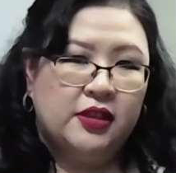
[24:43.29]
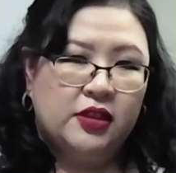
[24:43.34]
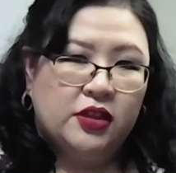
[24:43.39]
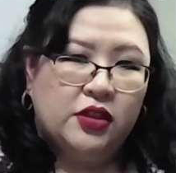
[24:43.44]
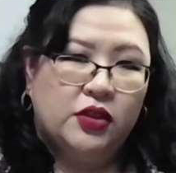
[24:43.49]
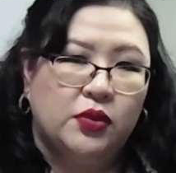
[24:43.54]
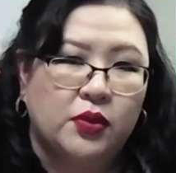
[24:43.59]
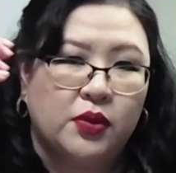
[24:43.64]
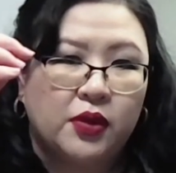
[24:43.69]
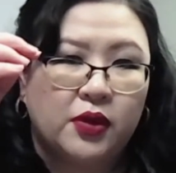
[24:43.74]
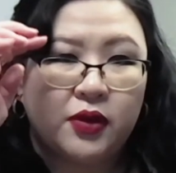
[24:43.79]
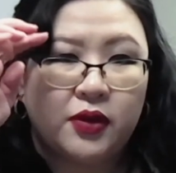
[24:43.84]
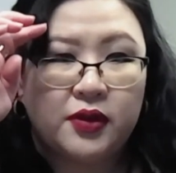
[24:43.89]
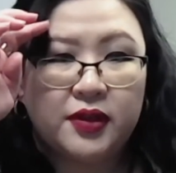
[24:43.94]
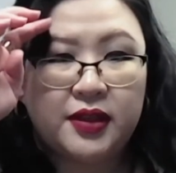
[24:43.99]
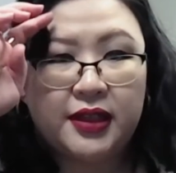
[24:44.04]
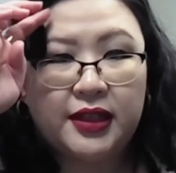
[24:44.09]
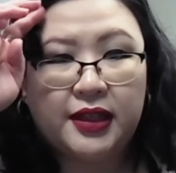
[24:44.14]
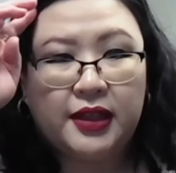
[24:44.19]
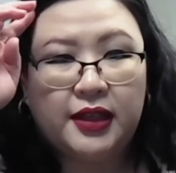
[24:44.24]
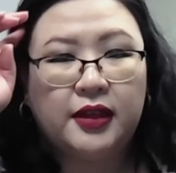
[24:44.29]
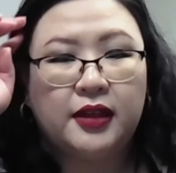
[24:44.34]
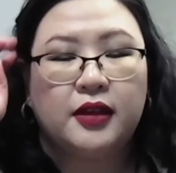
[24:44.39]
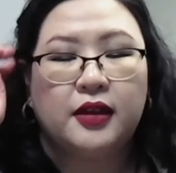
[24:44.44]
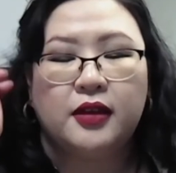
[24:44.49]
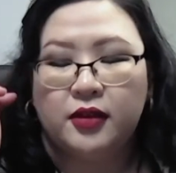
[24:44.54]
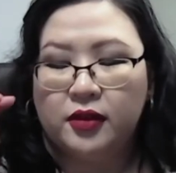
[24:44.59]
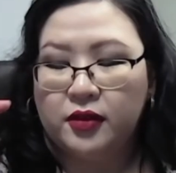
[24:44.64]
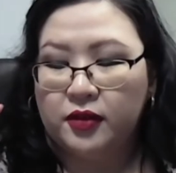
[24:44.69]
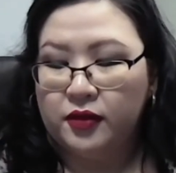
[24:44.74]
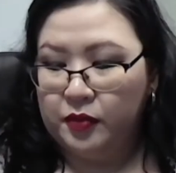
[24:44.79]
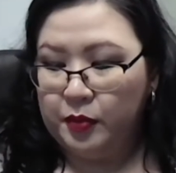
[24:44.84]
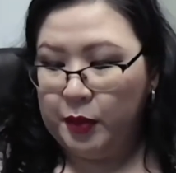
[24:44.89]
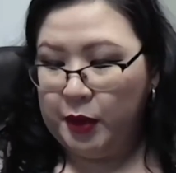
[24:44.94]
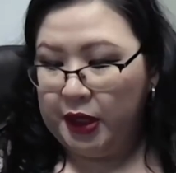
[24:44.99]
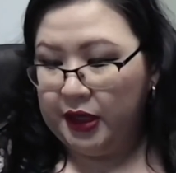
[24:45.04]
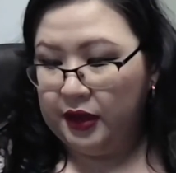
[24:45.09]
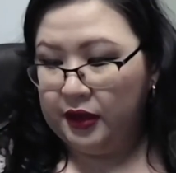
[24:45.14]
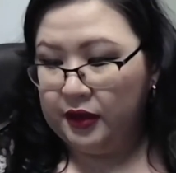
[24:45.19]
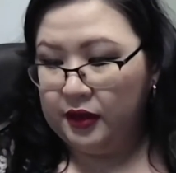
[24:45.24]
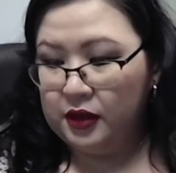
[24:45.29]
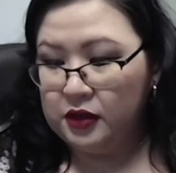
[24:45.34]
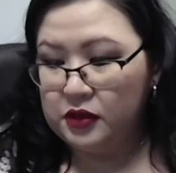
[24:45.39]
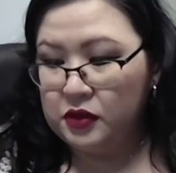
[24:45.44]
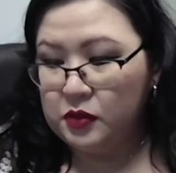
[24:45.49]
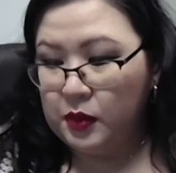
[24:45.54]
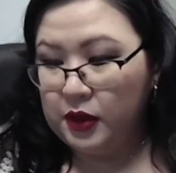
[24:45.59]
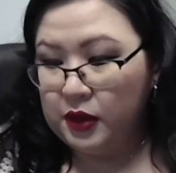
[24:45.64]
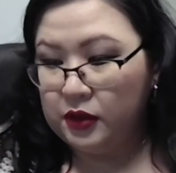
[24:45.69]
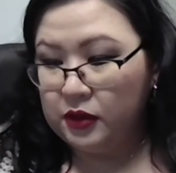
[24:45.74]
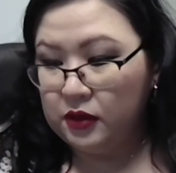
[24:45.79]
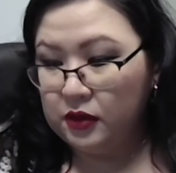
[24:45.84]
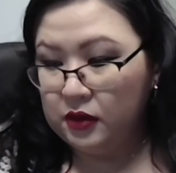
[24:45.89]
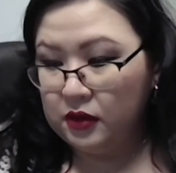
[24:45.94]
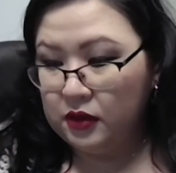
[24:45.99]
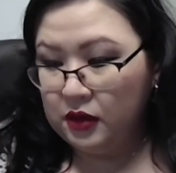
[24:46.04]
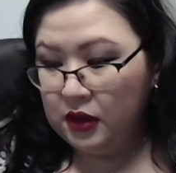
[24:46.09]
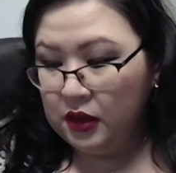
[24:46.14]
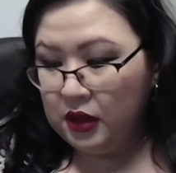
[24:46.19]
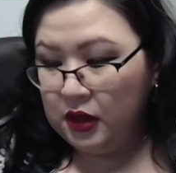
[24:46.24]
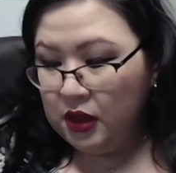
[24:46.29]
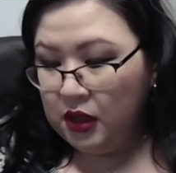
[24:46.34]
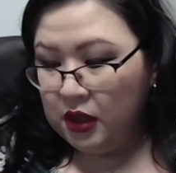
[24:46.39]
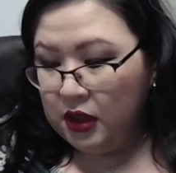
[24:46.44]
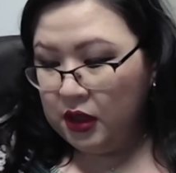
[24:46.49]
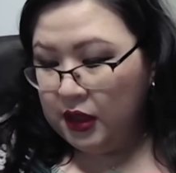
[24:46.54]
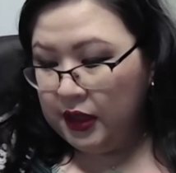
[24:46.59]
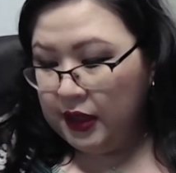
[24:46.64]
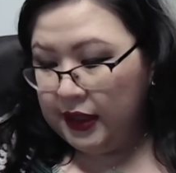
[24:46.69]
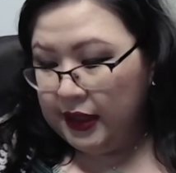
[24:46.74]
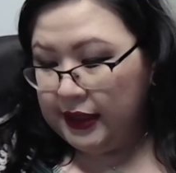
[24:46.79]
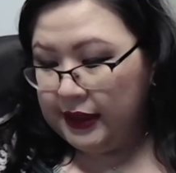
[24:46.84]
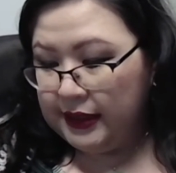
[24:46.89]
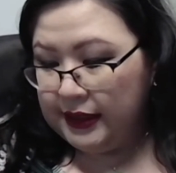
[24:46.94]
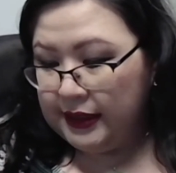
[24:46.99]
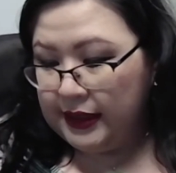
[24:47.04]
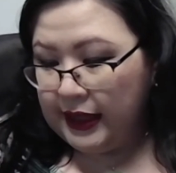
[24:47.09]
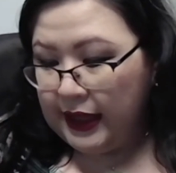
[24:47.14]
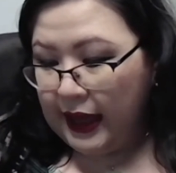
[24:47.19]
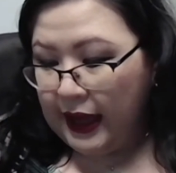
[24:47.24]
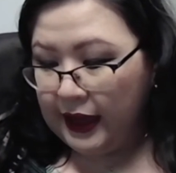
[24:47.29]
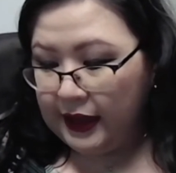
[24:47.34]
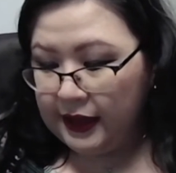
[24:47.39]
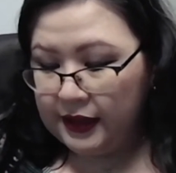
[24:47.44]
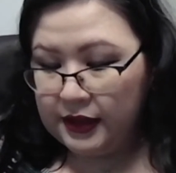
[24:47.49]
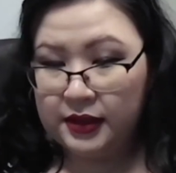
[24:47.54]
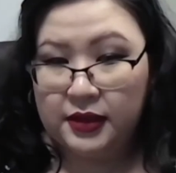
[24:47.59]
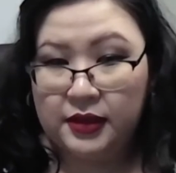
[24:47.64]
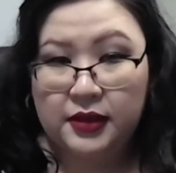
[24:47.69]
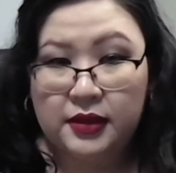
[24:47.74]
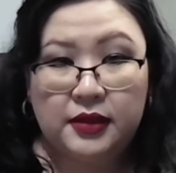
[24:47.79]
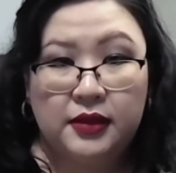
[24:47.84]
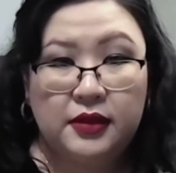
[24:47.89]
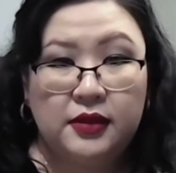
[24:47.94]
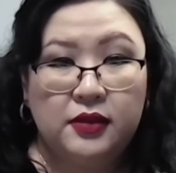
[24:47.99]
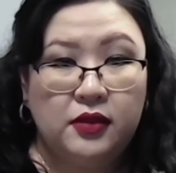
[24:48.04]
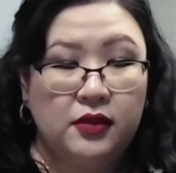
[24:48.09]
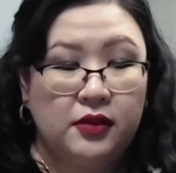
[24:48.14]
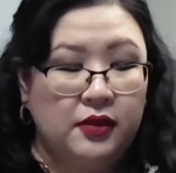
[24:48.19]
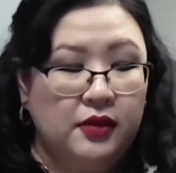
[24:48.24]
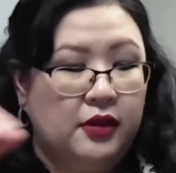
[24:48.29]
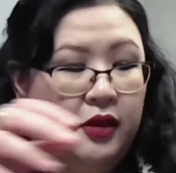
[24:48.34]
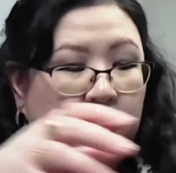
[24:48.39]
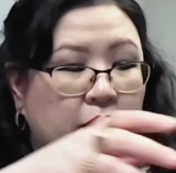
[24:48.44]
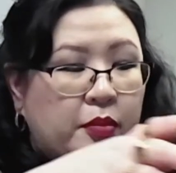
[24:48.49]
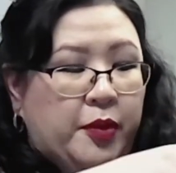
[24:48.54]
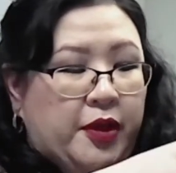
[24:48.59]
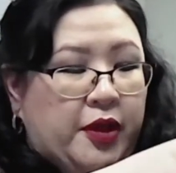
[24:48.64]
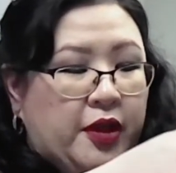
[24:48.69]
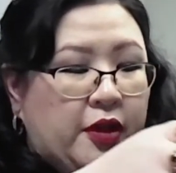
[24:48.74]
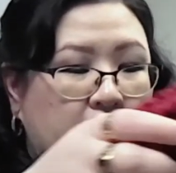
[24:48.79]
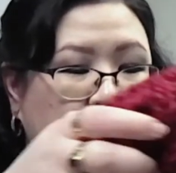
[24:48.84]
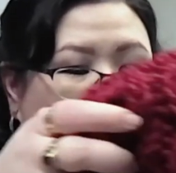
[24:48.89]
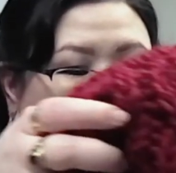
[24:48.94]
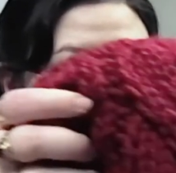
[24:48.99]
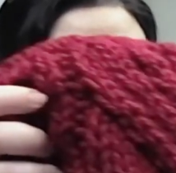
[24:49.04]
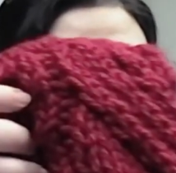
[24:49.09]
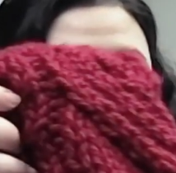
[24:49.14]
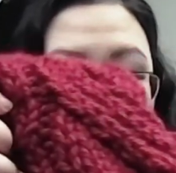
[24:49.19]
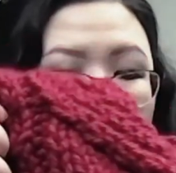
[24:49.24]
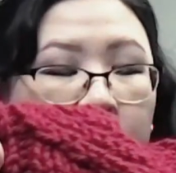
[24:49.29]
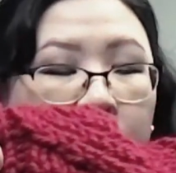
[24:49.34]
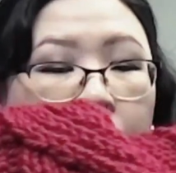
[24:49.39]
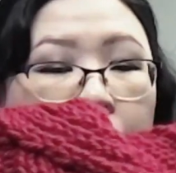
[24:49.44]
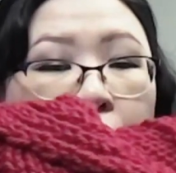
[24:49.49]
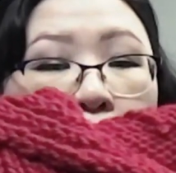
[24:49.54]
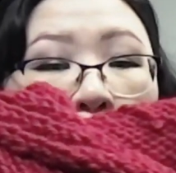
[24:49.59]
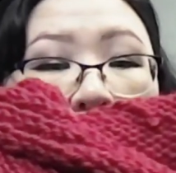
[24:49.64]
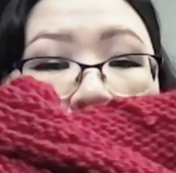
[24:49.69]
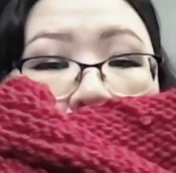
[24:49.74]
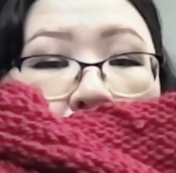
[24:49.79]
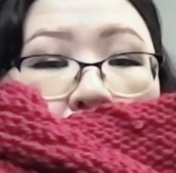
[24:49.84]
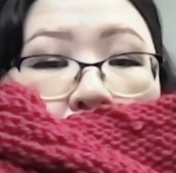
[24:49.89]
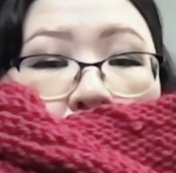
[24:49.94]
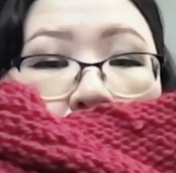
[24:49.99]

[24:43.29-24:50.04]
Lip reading: you are thinking of making this sweater, is that up here in the front